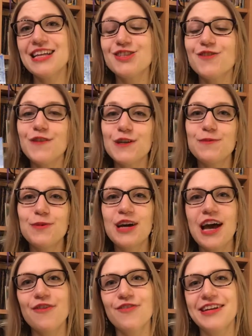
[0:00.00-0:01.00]
is the first
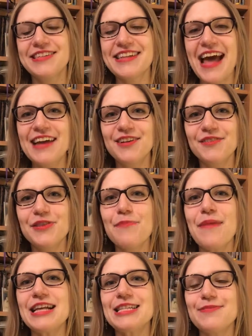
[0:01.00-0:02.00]
book I've read as an adult
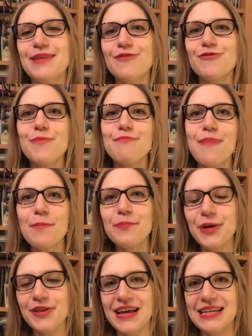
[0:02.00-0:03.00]
that makes me
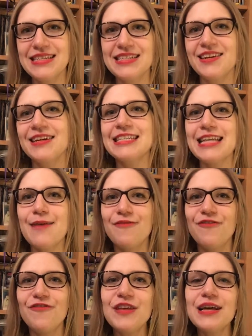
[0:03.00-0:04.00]
remember that series
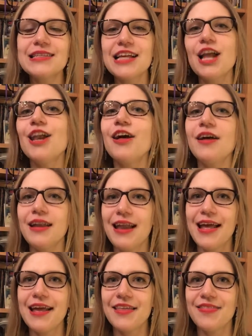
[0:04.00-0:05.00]
and feels a lot
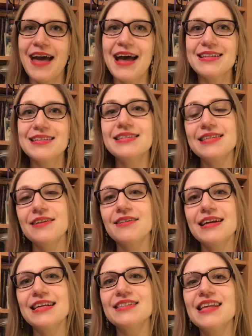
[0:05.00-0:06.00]
like that
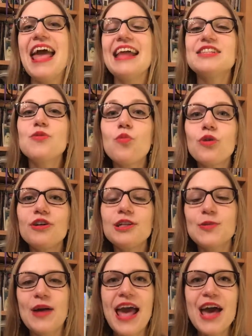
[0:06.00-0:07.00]
series. It is a
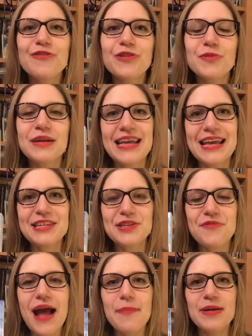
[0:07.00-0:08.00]
world where everyone is
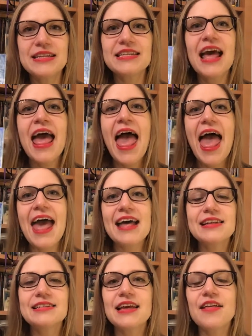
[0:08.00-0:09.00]
a rabbit
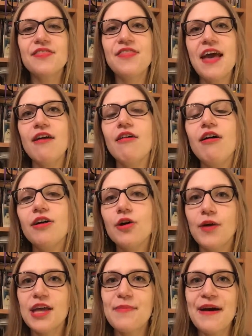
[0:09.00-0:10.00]
and they are all
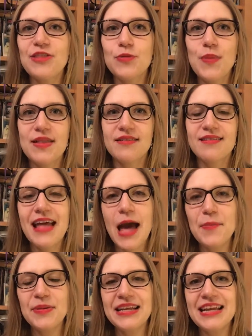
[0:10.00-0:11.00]
going about their business
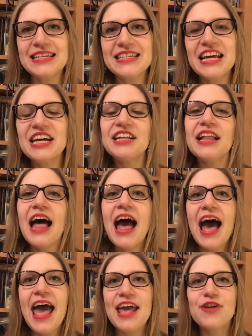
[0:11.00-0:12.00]
happily until
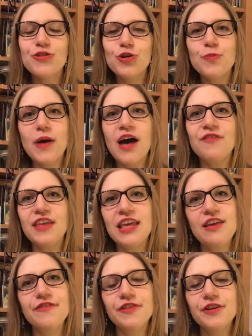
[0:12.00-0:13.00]
a group of
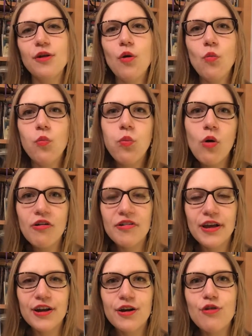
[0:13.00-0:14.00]
evil
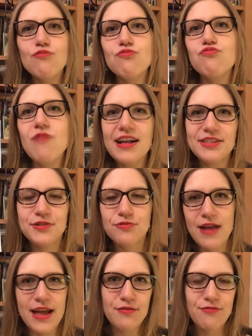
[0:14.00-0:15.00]
warrior rust
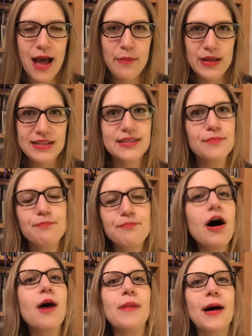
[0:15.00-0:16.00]
red rabbits
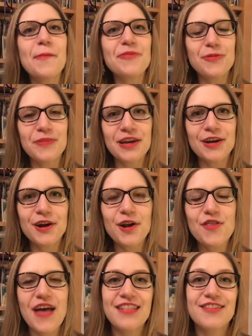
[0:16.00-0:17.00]
pop up from the
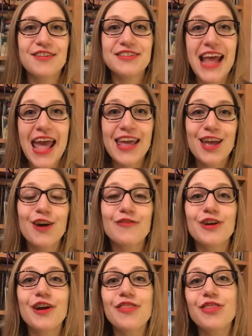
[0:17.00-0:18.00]
earth and start taking
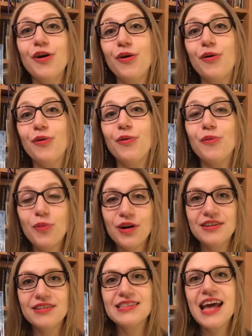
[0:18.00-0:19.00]
over the whole
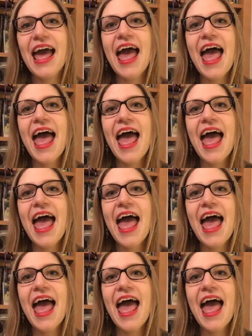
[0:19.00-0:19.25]
world.